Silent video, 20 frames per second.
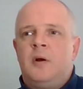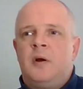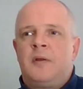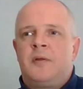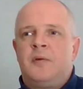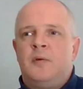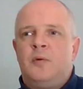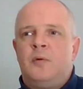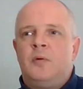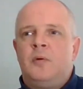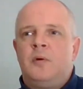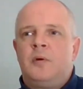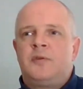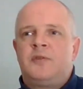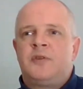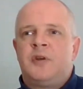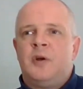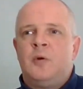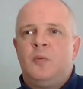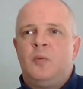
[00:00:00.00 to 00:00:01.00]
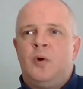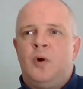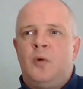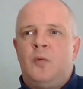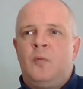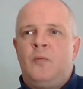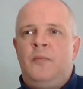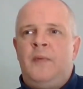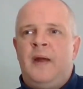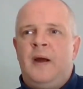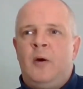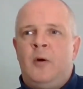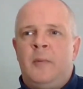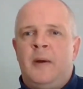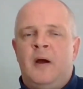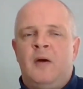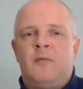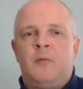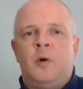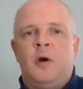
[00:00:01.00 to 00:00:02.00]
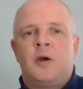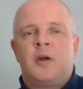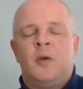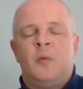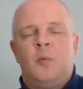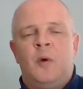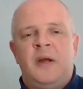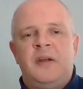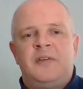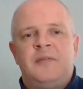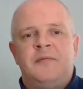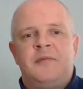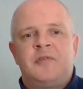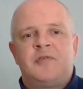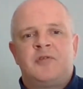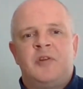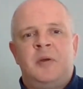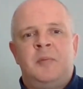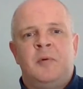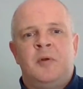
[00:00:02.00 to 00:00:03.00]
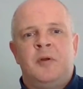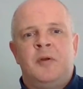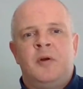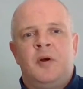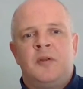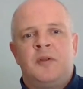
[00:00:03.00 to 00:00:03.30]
I thought, do you know what? Now I'm out of work and I'm waiting for treatment.